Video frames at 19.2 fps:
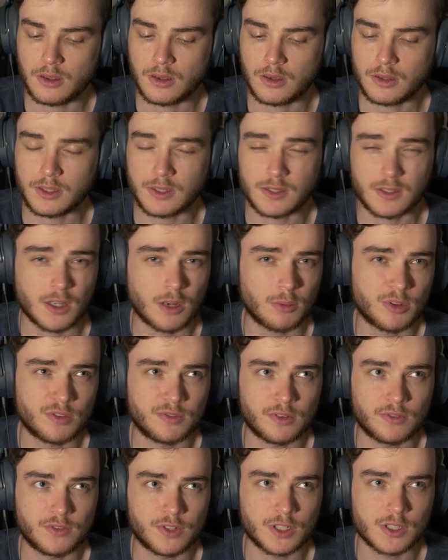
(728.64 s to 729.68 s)
And there's a couple of
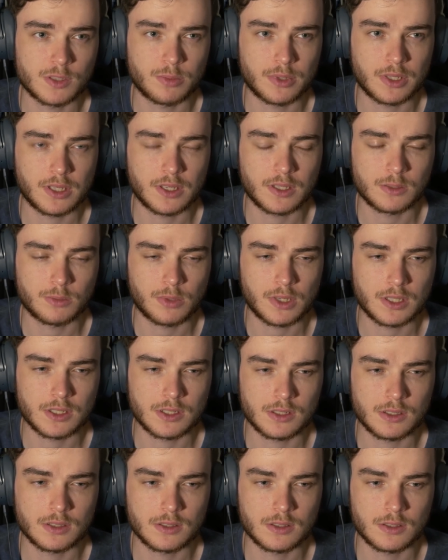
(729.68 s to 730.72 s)
different
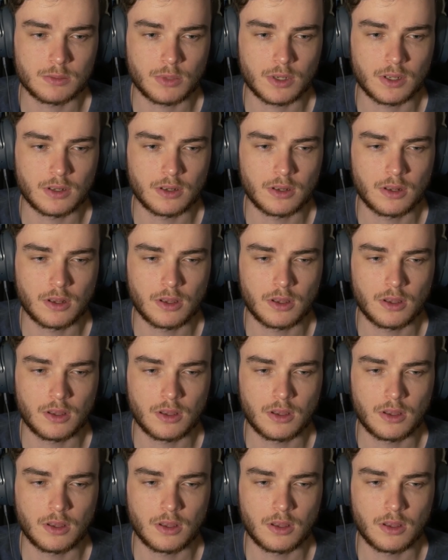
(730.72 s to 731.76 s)
expansions, but
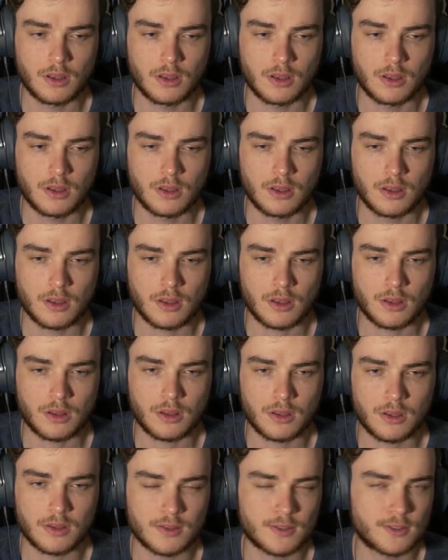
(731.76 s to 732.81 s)
I
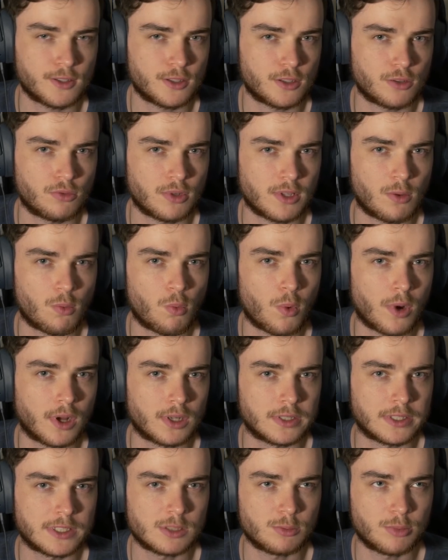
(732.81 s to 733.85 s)
think there's only really
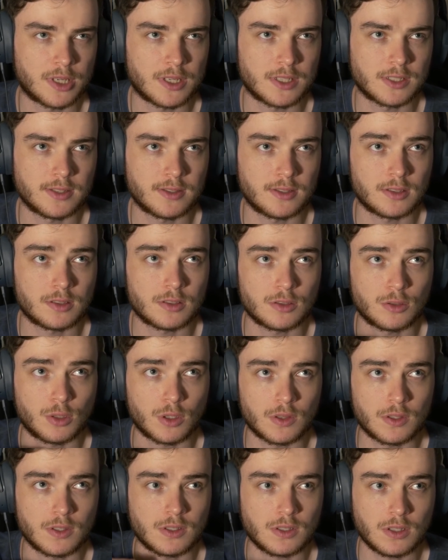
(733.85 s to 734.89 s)
one expansion that's
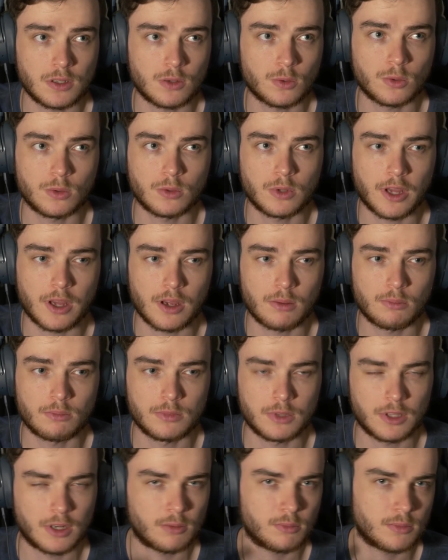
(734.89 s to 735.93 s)
not the sequel game
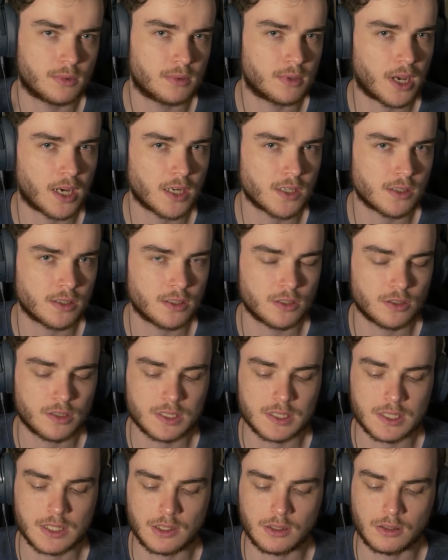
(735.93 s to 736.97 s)
that I'm actually
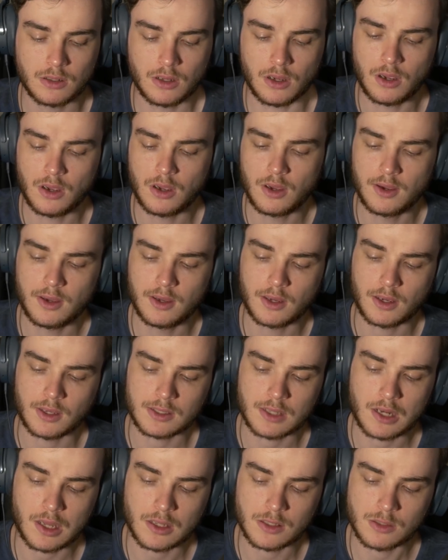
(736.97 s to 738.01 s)
interested in, because
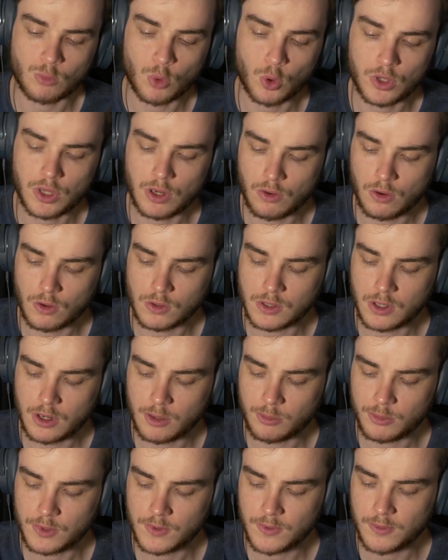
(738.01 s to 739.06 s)
it adds more hero
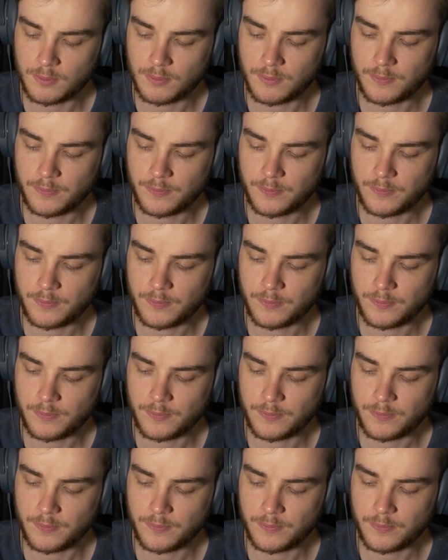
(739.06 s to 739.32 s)
types.